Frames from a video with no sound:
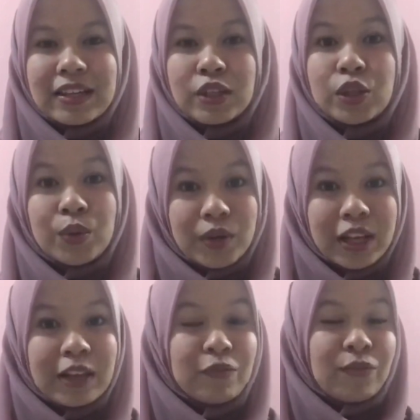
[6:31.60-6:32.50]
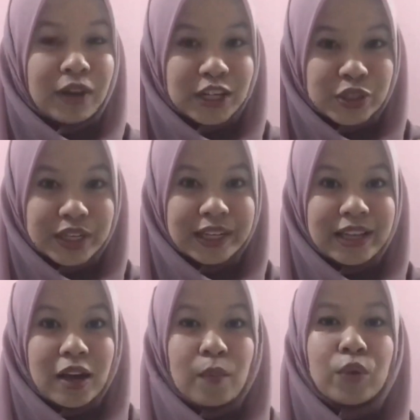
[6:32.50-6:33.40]
During inflation,
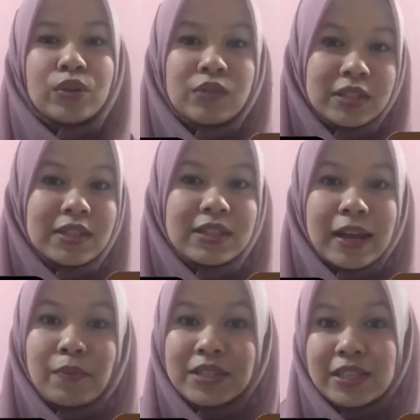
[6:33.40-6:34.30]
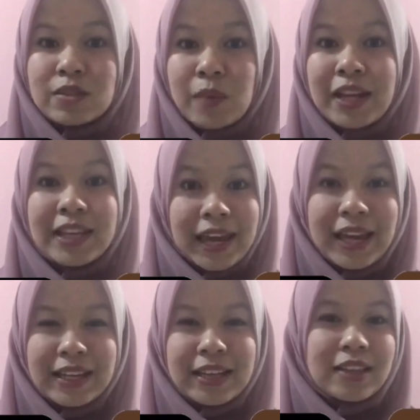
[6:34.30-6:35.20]
producers and businessmen
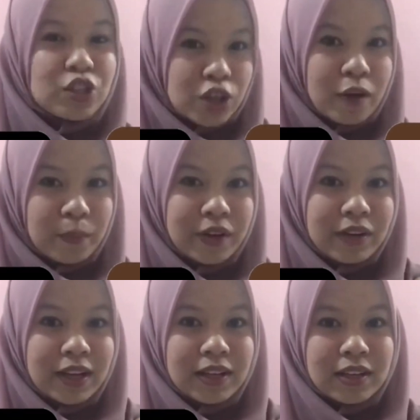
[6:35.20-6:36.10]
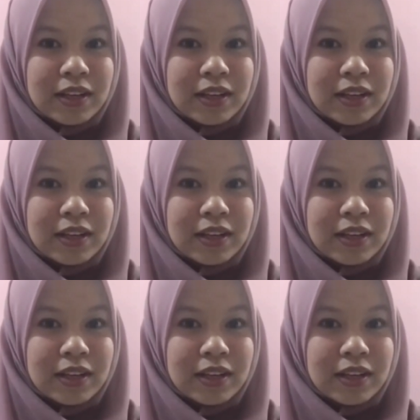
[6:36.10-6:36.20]
gain in the short period.